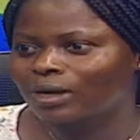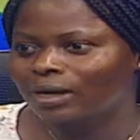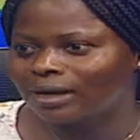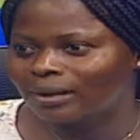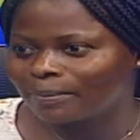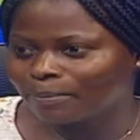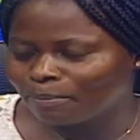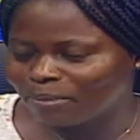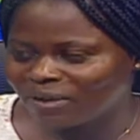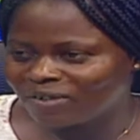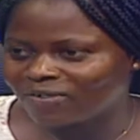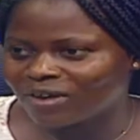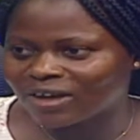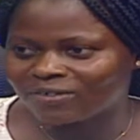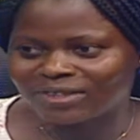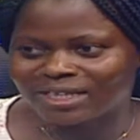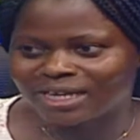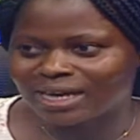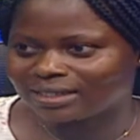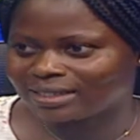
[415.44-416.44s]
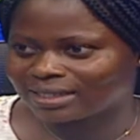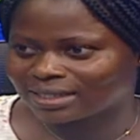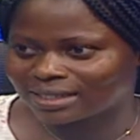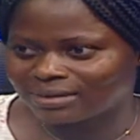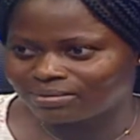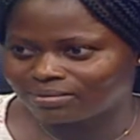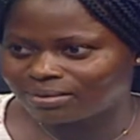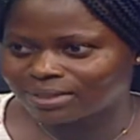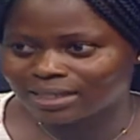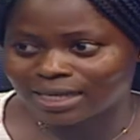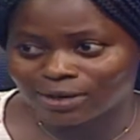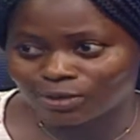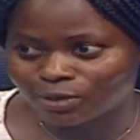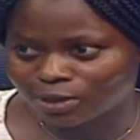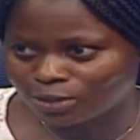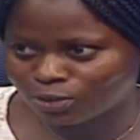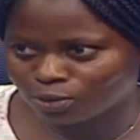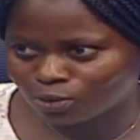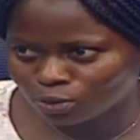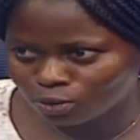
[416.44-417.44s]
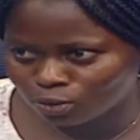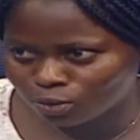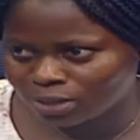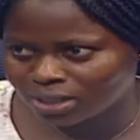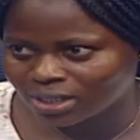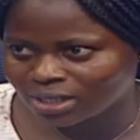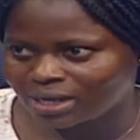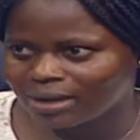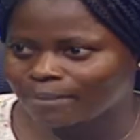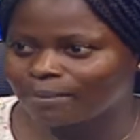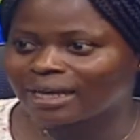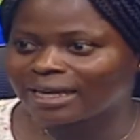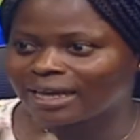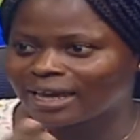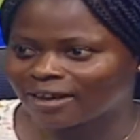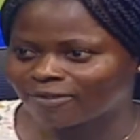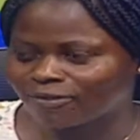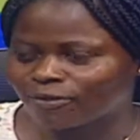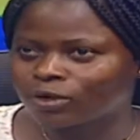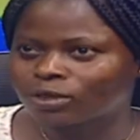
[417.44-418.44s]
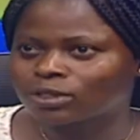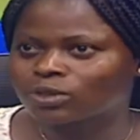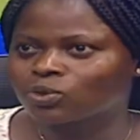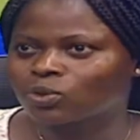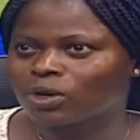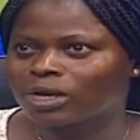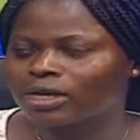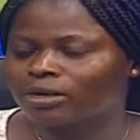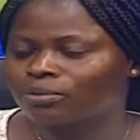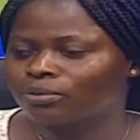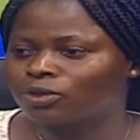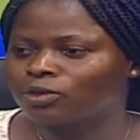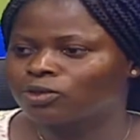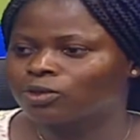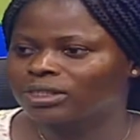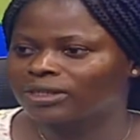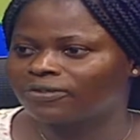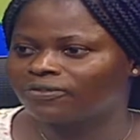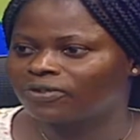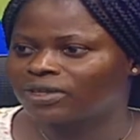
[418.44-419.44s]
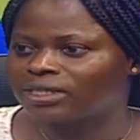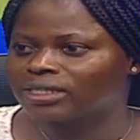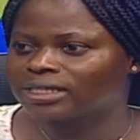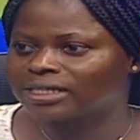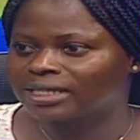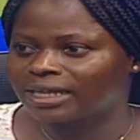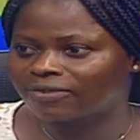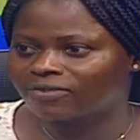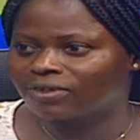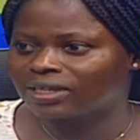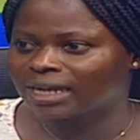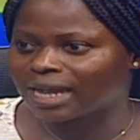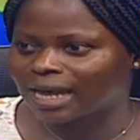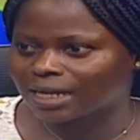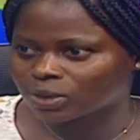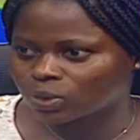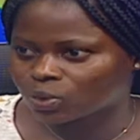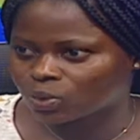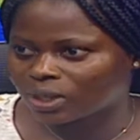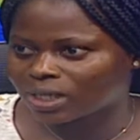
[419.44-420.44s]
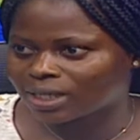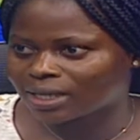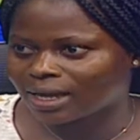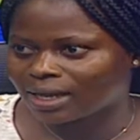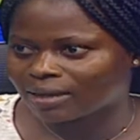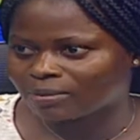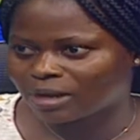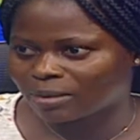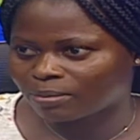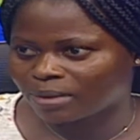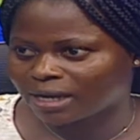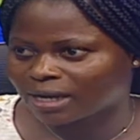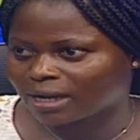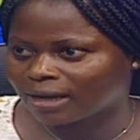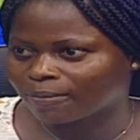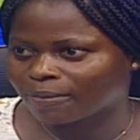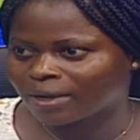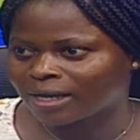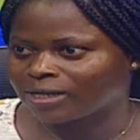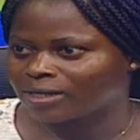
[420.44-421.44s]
beef up their team, they are going to lose. But Air Force were able to defeat Navy last week at Bema Camp.